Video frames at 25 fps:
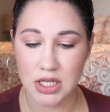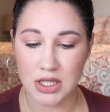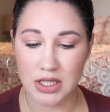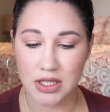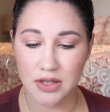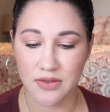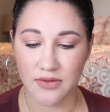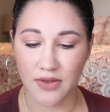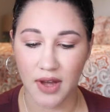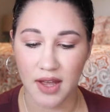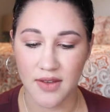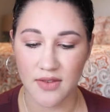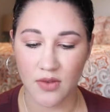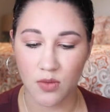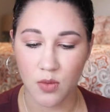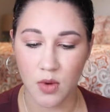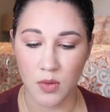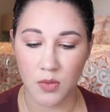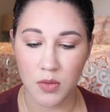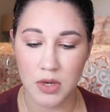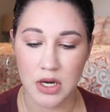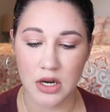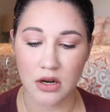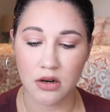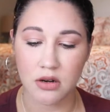It's a
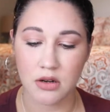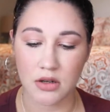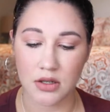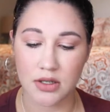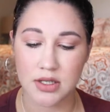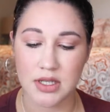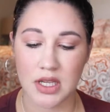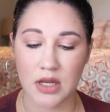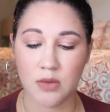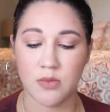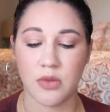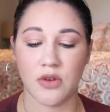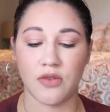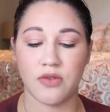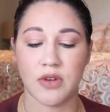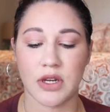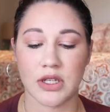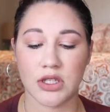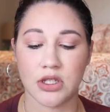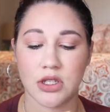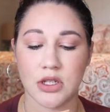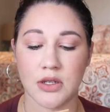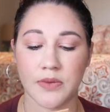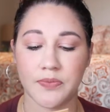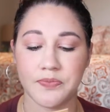5-in-1 miracle skin
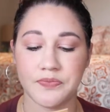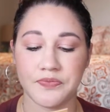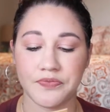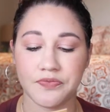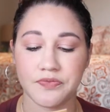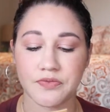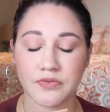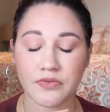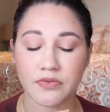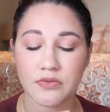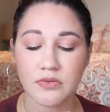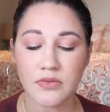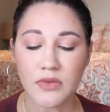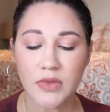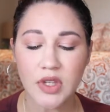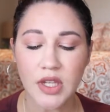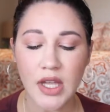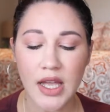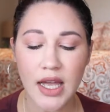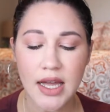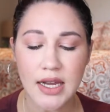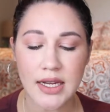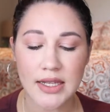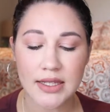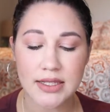perfector,
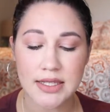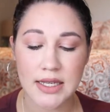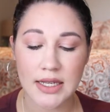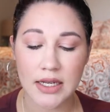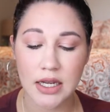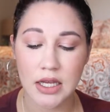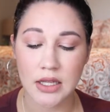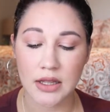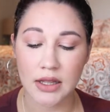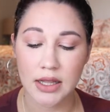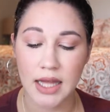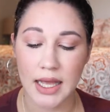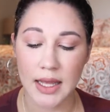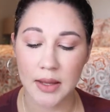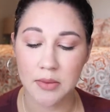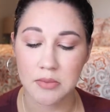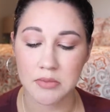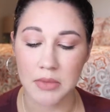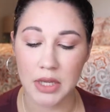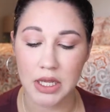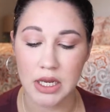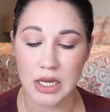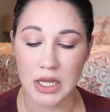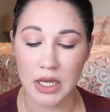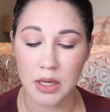and it's in light
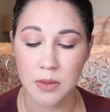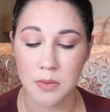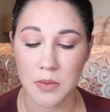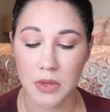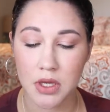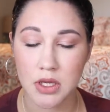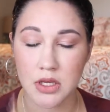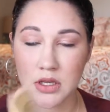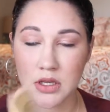medium.